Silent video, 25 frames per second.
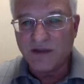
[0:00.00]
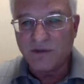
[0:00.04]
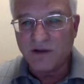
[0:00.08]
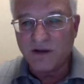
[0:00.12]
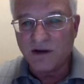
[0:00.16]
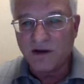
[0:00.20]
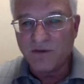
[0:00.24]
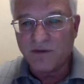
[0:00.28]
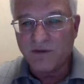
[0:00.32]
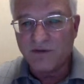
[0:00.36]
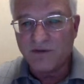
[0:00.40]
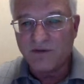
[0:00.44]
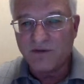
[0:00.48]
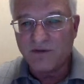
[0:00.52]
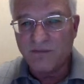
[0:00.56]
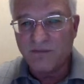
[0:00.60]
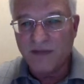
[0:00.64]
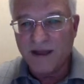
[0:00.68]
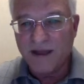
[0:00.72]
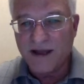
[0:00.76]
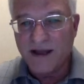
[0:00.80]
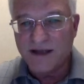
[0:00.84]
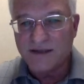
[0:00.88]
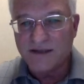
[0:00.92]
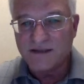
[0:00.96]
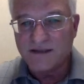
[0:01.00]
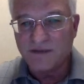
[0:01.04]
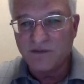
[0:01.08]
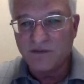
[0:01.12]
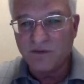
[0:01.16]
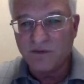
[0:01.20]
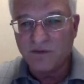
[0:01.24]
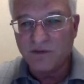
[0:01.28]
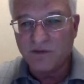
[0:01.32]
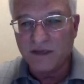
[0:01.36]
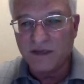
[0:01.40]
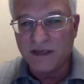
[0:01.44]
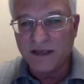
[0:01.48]
We got rid of the mass and we
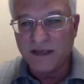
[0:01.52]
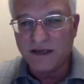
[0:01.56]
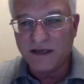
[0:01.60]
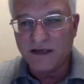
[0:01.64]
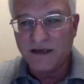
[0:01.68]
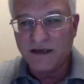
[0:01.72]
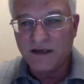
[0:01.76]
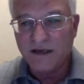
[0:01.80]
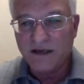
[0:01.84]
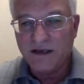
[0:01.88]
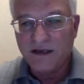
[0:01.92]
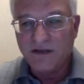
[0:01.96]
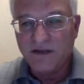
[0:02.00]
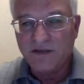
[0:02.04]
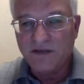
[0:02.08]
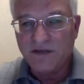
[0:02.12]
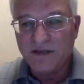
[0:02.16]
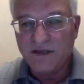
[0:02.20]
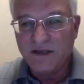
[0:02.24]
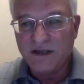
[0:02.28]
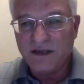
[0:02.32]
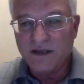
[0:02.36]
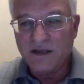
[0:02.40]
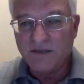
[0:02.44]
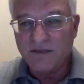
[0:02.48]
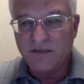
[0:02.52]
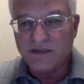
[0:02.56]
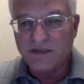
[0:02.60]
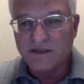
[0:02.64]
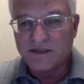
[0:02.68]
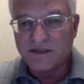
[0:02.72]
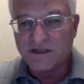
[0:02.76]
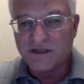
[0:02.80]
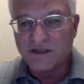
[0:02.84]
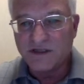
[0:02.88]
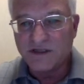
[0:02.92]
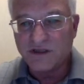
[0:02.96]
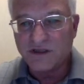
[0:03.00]
related the
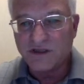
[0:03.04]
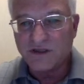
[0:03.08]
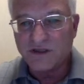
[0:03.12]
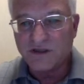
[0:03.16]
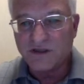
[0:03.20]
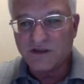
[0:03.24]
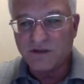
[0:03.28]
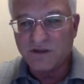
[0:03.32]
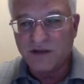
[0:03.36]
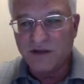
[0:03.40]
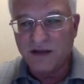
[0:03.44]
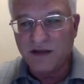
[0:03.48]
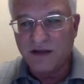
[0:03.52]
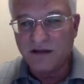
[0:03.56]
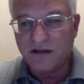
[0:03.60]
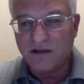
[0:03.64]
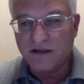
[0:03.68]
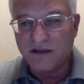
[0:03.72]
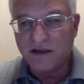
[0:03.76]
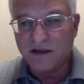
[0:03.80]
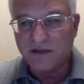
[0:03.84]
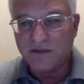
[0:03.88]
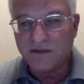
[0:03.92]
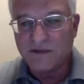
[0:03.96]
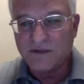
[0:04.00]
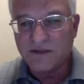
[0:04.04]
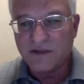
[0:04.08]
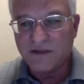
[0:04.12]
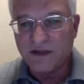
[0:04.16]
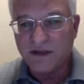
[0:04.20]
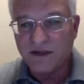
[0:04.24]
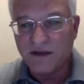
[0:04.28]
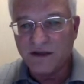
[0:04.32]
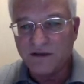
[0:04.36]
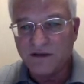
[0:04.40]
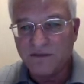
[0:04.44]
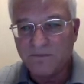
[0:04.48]
position to L times theta.